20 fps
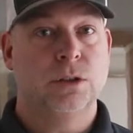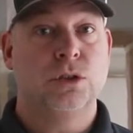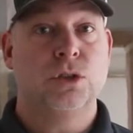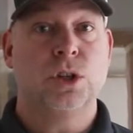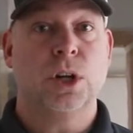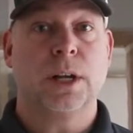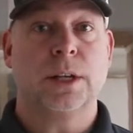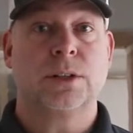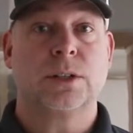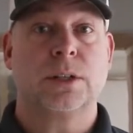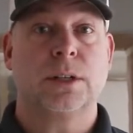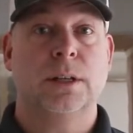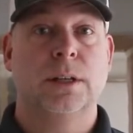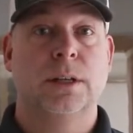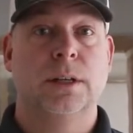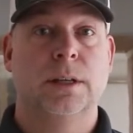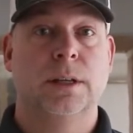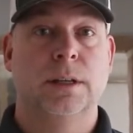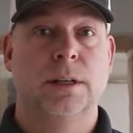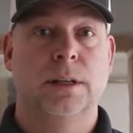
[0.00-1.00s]
just
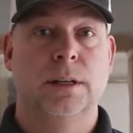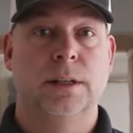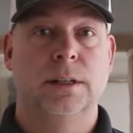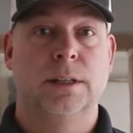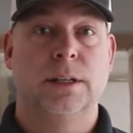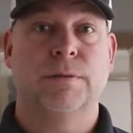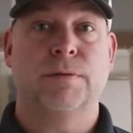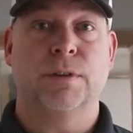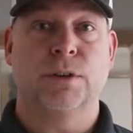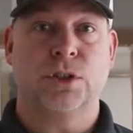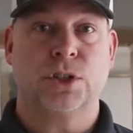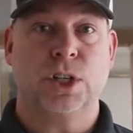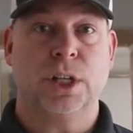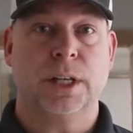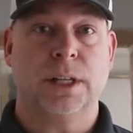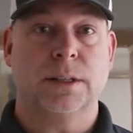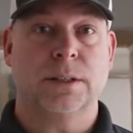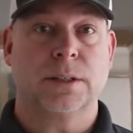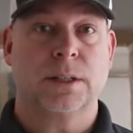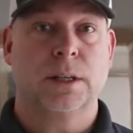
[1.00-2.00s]
different
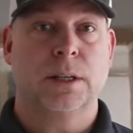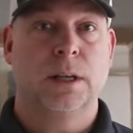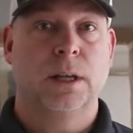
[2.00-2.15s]
sheens.